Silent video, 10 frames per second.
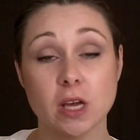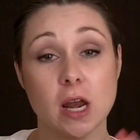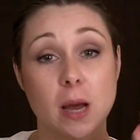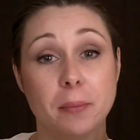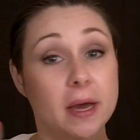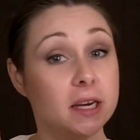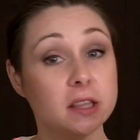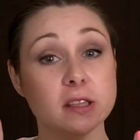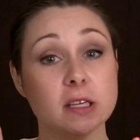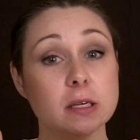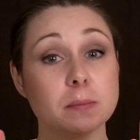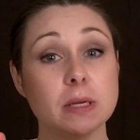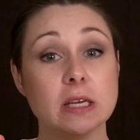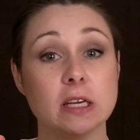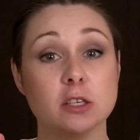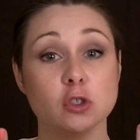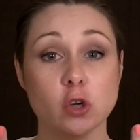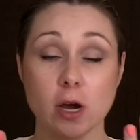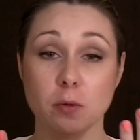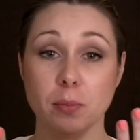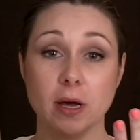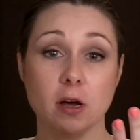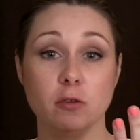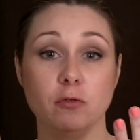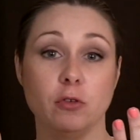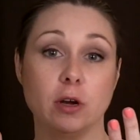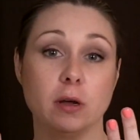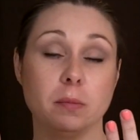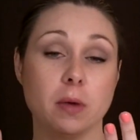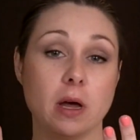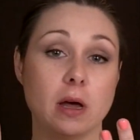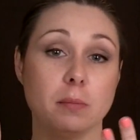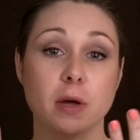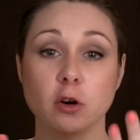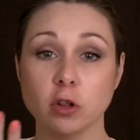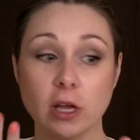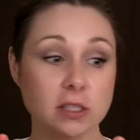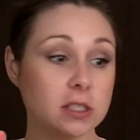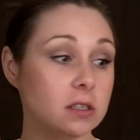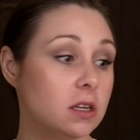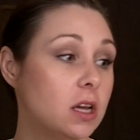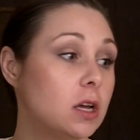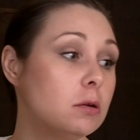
and I painted them in Trout Pout from uh, Butter London,